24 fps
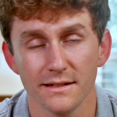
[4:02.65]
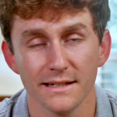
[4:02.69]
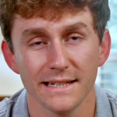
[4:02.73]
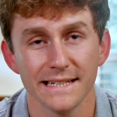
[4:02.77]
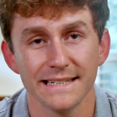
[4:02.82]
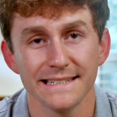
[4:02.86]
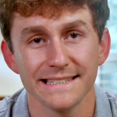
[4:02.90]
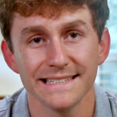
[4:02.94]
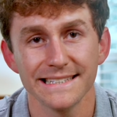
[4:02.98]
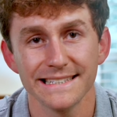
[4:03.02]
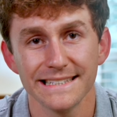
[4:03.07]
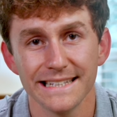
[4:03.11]

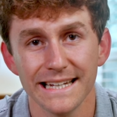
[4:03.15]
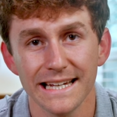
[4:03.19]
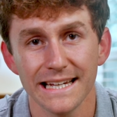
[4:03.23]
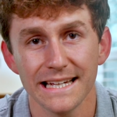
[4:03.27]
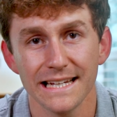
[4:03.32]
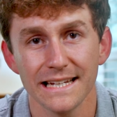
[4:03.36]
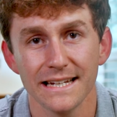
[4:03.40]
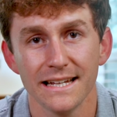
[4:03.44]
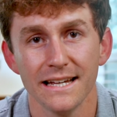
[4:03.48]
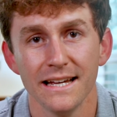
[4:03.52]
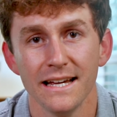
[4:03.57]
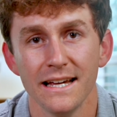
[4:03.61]

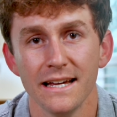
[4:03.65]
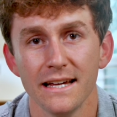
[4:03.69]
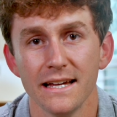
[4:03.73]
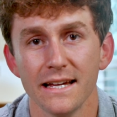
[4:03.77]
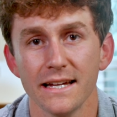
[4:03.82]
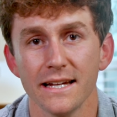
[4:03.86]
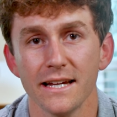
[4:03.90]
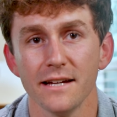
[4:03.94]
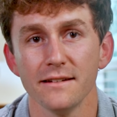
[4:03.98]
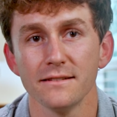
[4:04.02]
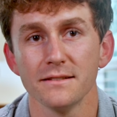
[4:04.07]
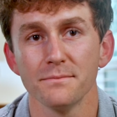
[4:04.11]
Instead,
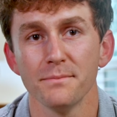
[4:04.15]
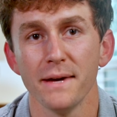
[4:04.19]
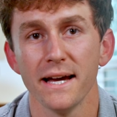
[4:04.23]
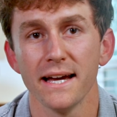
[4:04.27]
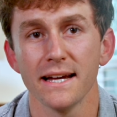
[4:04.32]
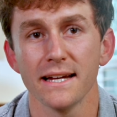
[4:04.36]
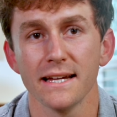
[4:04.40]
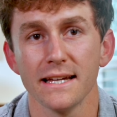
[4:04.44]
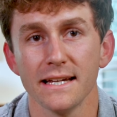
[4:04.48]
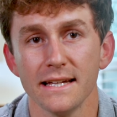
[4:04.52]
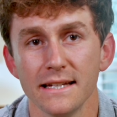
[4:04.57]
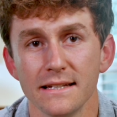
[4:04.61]
it goes
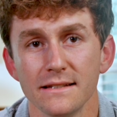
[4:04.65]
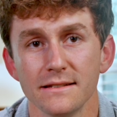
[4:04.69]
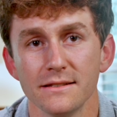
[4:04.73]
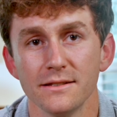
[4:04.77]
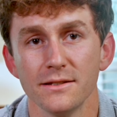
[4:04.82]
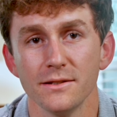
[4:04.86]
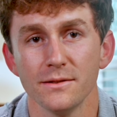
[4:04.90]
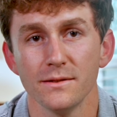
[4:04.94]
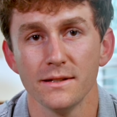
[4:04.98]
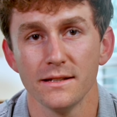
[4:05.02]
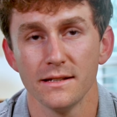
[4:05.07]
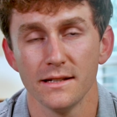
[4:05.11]
back
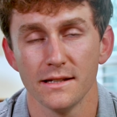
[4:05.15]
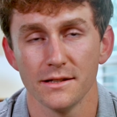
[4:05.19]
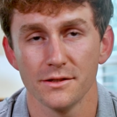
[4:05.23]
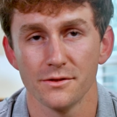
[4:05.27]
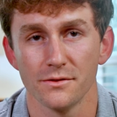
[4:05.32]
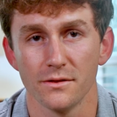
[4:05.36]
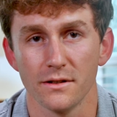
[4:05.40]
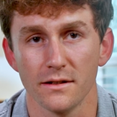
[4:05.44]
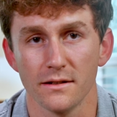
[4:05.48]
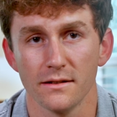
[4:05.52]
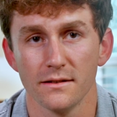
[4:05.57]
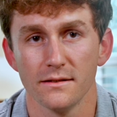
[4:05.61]
into the
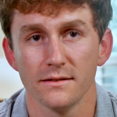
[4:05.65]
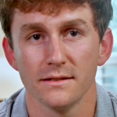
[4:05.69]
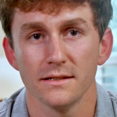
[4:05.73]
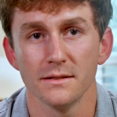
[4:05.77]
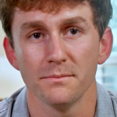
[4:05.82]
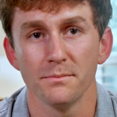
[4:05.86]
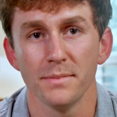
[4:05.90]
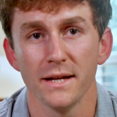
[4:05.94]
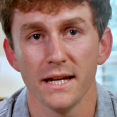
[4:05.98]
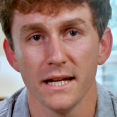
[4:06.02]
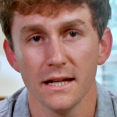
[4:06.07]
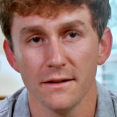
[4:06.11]
district to
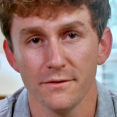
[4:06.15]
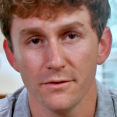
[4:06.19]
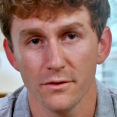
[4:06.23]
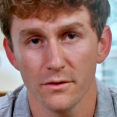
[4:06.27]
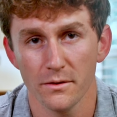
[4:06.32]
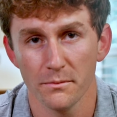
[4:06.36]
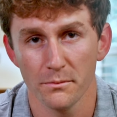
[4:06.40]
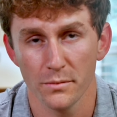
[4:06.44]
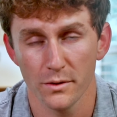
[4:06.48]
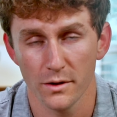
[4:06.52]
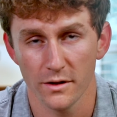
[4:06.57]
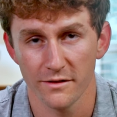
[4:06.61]
pay for
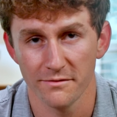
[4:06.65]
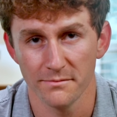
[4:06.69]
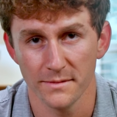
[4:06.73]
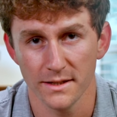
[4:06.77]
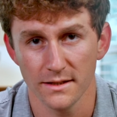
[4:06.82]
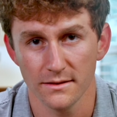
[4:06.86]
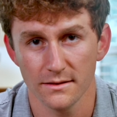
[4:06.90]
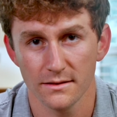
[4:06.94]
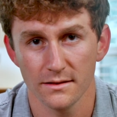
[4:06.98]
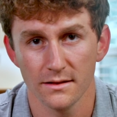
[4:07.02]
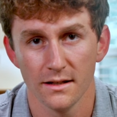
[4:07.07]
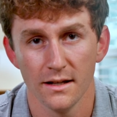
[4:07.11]

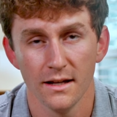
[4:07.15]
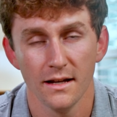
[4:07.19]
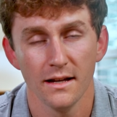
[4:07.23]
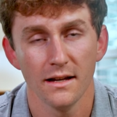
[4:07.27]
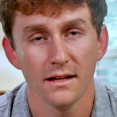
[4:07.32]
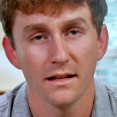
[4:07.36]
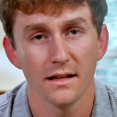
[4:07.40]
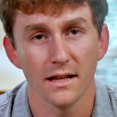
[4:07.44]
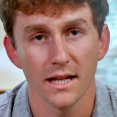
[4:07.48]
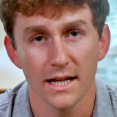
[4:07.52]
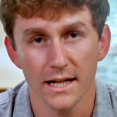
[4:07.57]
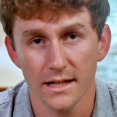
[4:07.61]
improvements
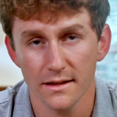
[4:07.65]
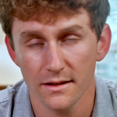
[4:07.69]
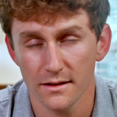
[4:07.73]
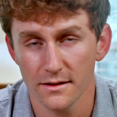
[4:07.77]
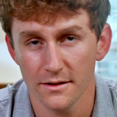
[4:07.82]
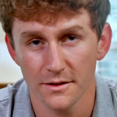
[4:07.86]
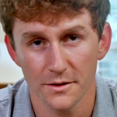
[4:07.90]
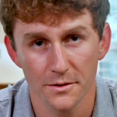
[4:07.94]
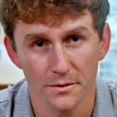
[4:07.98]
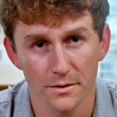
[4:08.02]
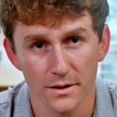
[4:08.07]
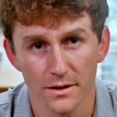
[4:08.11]
like the
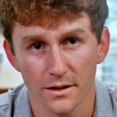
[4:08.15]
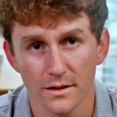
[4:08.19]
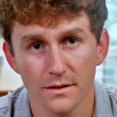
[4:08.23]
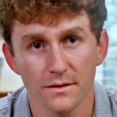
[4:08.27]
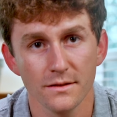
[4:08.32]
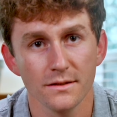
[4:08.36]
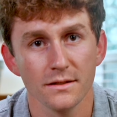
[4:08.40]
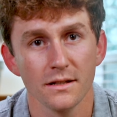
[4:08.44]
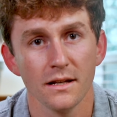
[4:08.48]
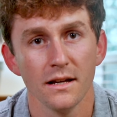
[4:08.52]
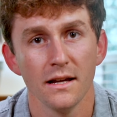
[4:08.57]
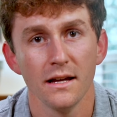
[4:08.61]
new
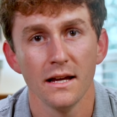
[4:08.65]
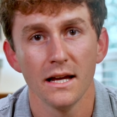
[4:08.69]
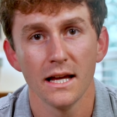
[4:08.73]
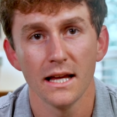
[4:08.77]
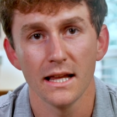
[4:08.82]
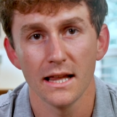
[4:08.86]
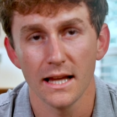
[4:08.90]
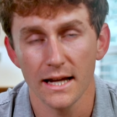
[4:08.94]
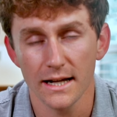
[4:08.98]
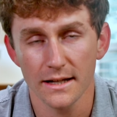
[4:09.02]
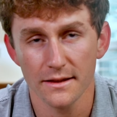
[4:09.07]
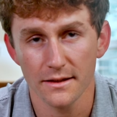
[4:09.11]
roads,
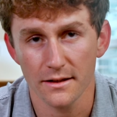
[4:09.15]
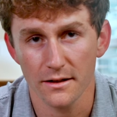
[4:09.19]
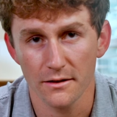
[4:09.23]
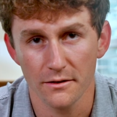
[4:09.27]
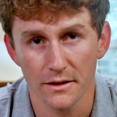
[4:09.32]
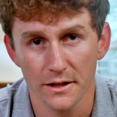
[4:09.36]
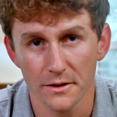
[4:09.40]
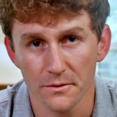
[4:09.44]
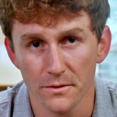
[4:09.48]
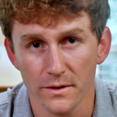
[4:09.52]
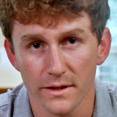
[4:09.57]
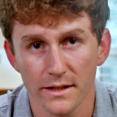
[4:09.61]
like the
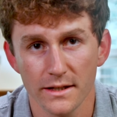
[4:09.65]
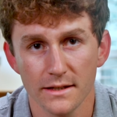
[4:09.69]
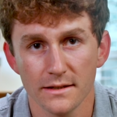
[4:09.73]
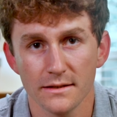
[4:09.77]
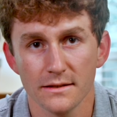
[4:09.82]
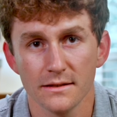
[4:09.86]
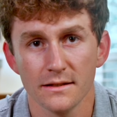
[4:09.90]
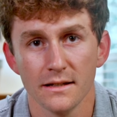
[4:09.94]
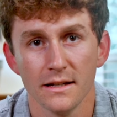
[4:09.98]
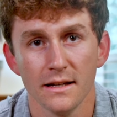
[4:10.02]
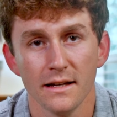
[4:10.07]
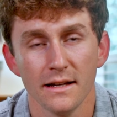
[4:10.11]

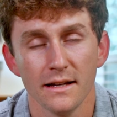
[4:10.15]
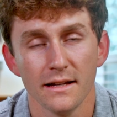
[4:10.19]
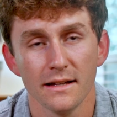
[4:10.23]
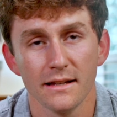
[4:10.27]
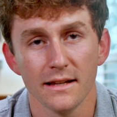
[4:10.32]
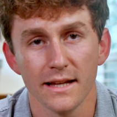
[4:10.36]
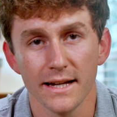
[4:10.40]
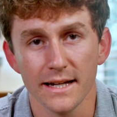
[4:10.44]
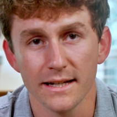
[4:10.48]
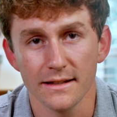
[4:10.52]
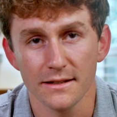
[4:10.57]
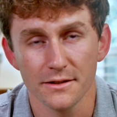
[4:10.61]
greenways,
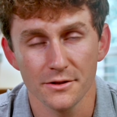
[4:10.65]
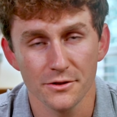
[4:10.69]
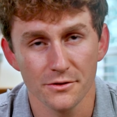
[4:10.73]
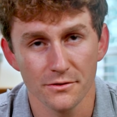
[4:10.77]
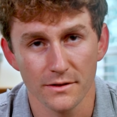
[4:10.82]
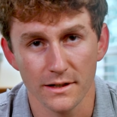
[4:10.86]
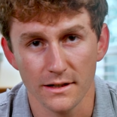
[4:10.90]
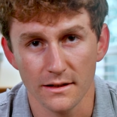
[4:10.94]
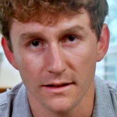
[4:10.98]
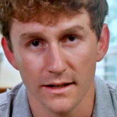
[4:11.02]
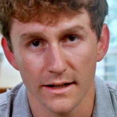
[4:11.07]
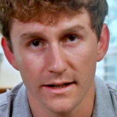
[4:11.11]
like the
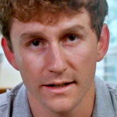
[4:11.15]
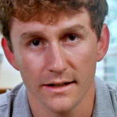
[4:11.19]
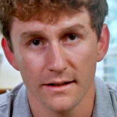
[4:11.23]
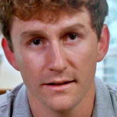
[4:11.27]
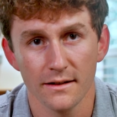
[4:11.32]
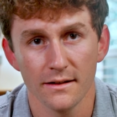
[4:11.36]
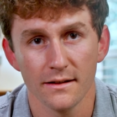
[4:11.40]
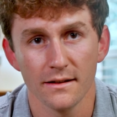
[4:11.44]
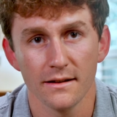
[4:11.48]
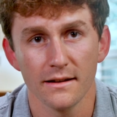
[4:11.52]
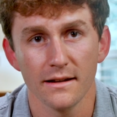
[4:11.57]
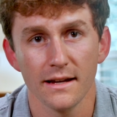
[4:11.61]
street
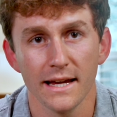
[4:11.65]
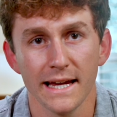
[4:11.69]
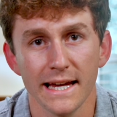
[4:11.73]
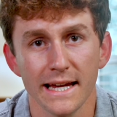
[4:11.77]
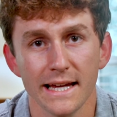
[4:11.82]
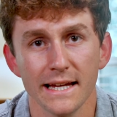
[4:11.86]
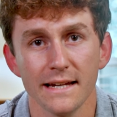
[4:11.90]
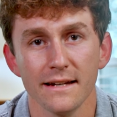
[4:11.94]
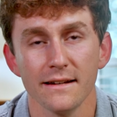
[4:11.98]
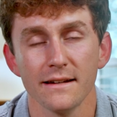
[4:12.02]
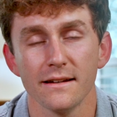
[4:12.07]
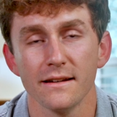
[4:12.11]
lighting,
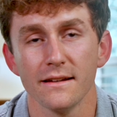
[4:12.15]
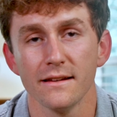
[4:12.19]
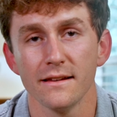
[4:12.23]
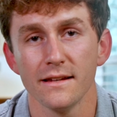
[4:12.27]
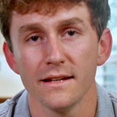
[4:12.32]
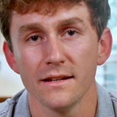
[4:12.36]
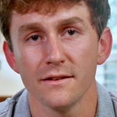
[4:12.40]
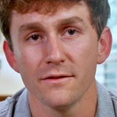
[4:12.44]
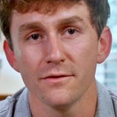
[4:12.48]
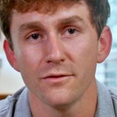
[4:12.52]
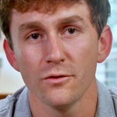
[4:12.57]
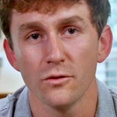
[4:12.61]
and
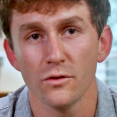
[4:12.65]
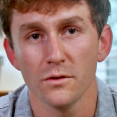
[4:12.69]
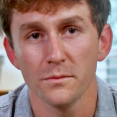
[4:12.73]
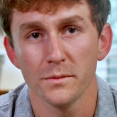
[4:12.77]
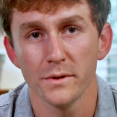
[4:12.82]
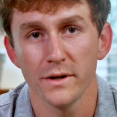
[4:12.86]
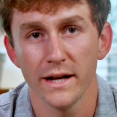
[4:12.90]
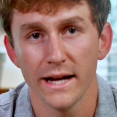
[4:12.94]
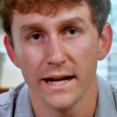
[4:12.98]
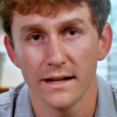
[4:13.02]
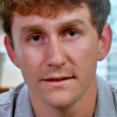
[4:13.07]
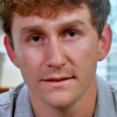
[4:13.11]
the
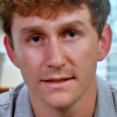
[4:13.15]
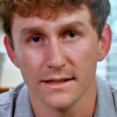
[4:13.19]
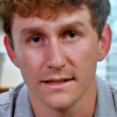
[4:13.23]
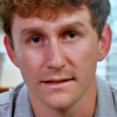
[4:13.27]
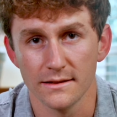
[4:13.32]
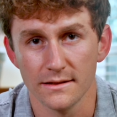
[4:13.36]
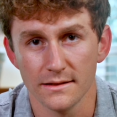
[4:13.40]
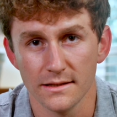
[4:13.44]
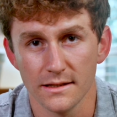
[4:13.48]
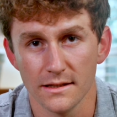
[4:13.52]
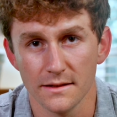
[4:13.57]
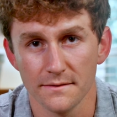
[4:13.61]
affordable housing
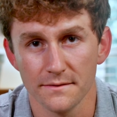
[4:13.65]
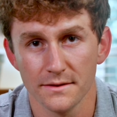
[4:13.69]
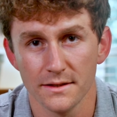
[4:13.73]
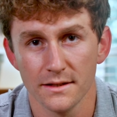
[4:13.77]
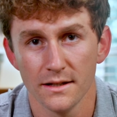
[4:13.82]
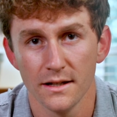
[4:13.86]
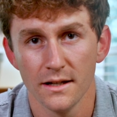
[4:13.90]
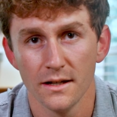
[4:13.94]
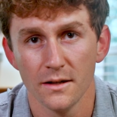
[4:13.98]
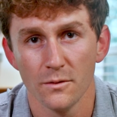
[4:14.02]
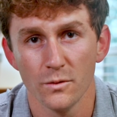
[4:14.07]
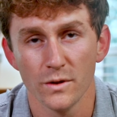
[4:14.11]
incentives,
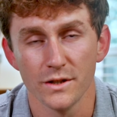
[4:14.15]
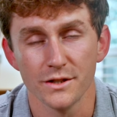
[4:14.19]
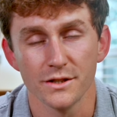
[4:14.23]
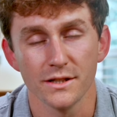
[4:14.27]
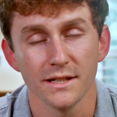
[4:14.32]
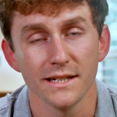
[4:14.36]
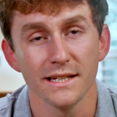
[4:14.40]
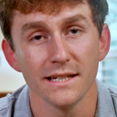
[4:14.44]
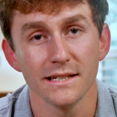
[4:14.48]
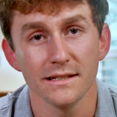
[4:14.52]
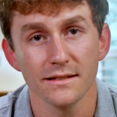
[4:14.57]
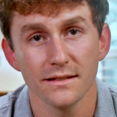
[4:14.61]
which
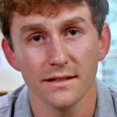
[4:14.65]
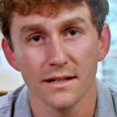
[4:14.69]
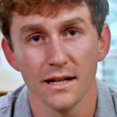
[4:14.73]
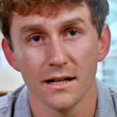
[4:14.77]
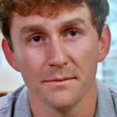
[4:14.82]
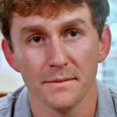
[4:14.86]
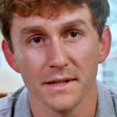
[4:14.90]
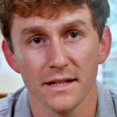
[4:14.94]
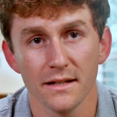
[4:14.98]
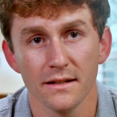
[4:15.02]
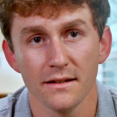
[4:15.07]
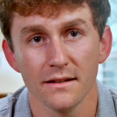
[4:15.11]
is
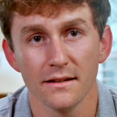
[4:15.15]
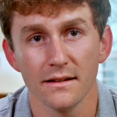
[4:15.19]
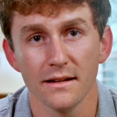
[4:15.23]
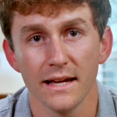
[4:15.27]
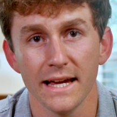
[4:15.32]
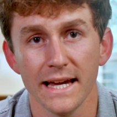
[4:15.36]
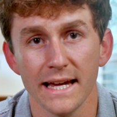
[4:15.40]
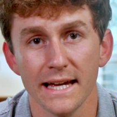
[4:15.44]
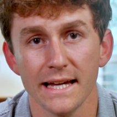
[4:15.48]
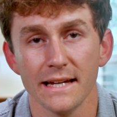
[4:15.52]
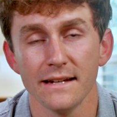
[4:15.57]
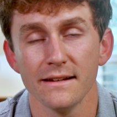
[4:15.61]
coming,
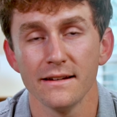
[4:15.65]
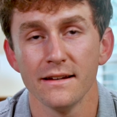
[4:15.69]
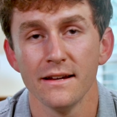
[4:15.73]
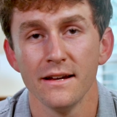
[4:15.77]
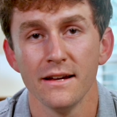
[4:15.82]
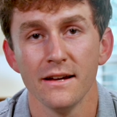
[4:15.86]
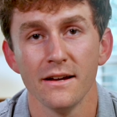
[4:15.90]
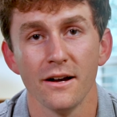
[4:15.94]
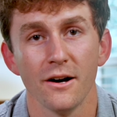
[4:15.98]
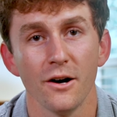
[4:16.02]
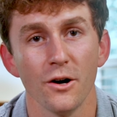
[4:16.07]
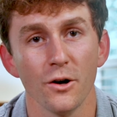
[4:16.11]
and
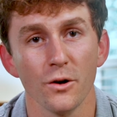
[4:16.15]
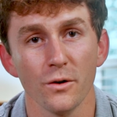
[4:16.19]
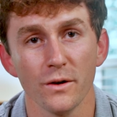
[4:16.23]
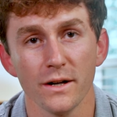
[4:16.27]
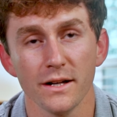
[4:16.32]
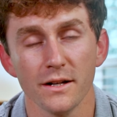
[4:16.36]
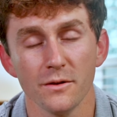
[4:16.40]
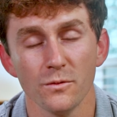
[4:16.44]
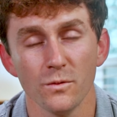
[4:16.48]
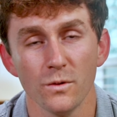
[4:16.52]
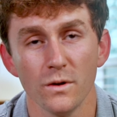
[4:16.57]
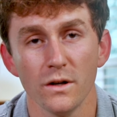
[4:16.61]

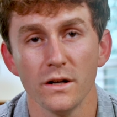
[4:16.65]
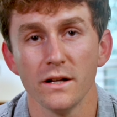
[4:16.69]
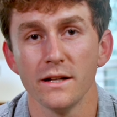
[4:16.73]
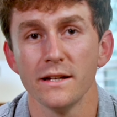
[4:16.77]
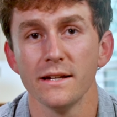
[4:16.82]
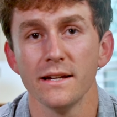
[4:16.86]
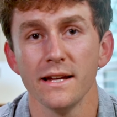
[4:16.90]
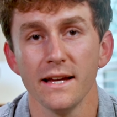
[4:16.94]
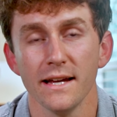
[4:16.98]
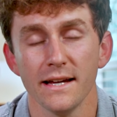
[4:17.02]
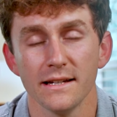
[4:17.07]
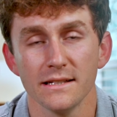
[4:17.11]
already
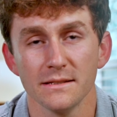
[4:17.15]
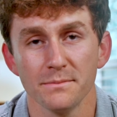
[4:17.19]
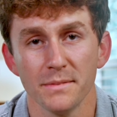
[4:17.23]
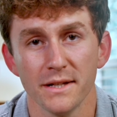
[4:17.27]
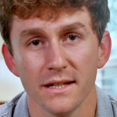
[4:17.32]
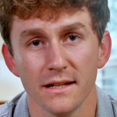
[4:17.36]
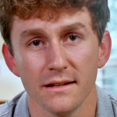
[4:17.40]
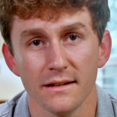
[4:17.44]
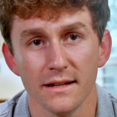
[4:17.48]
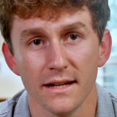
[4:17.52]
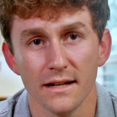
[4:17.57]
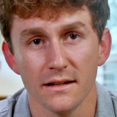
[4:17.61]
one has
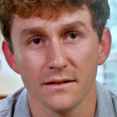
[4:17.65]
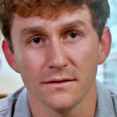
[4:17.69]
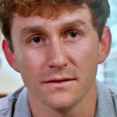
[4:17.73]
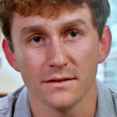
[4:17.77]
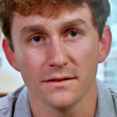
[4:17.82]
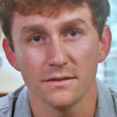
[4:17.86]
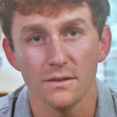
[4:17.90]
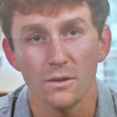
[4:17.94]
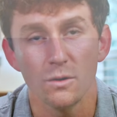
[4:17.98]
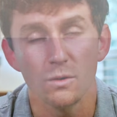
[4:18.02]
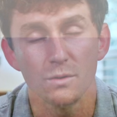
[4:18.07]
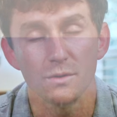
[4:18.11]
been
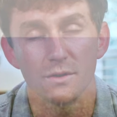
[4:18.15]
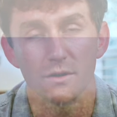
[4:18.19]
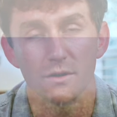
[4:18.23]
announced on